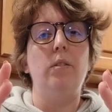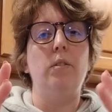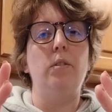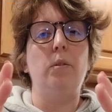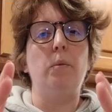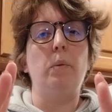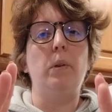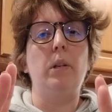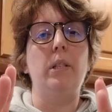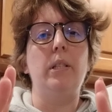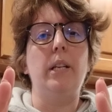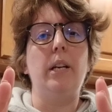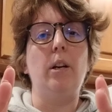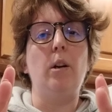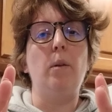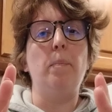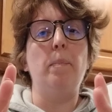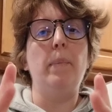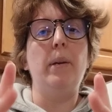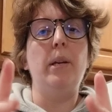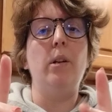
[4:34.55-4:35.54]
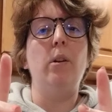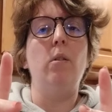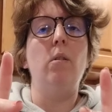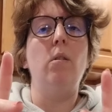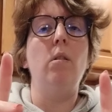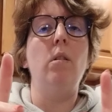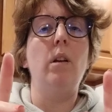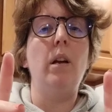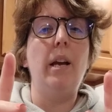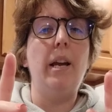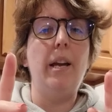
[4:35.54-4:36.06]
So we're going to take our
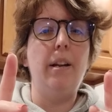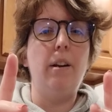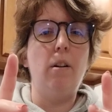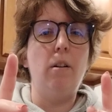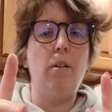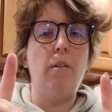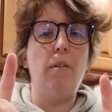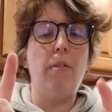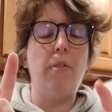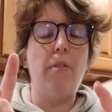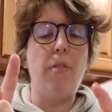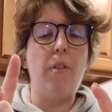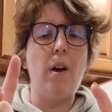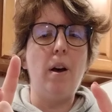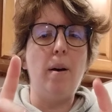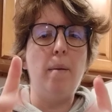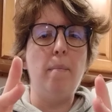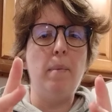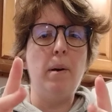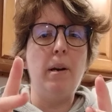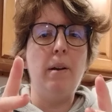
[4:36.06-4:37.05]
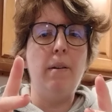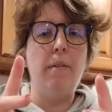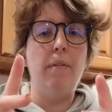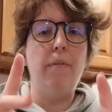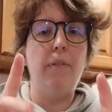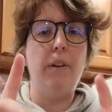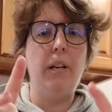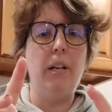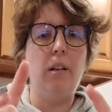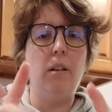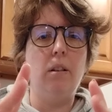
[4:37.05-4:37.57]
middle and our thumb
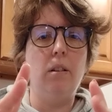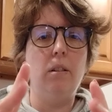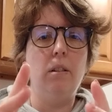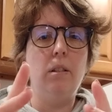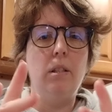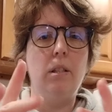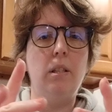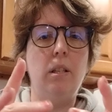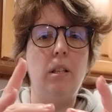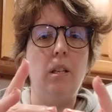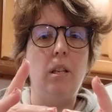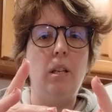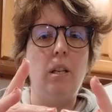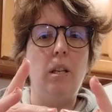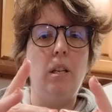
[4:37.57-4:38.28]
fingers